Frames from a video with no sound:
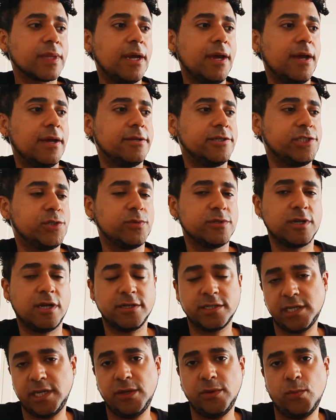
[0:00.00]
And she was
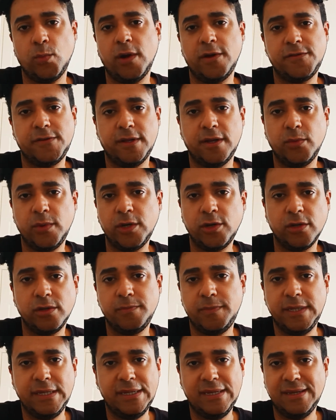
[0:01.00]
asking whether we
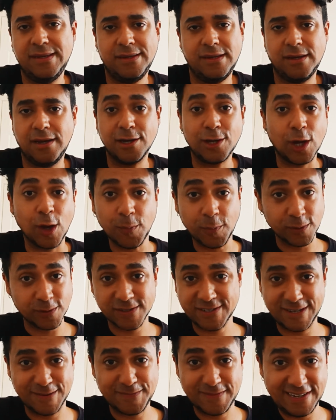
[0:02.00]
could be a couple
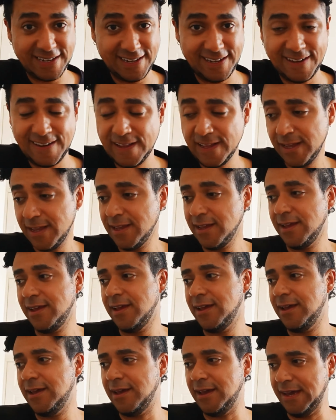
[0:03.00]
someday.
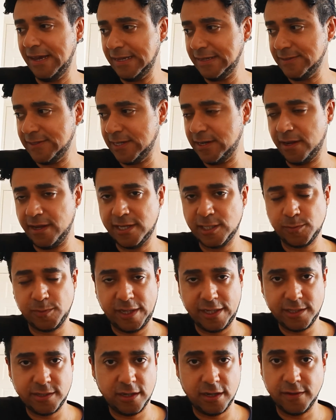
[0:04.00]
And then I
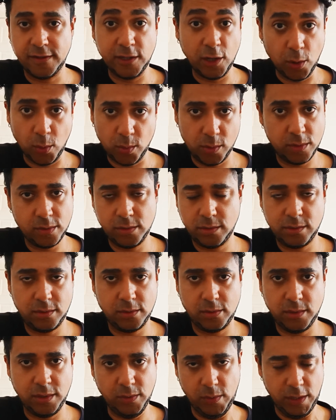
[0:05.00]
explained to her, no,
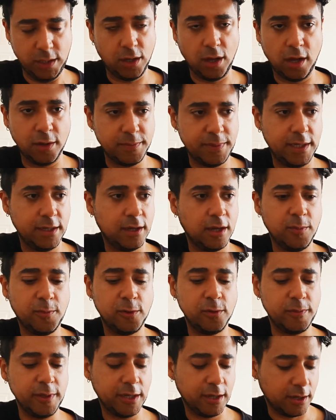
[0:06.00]
we can't be a
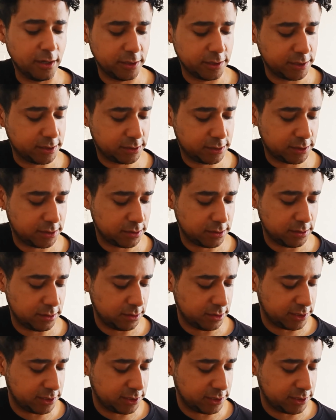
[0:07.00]
couple because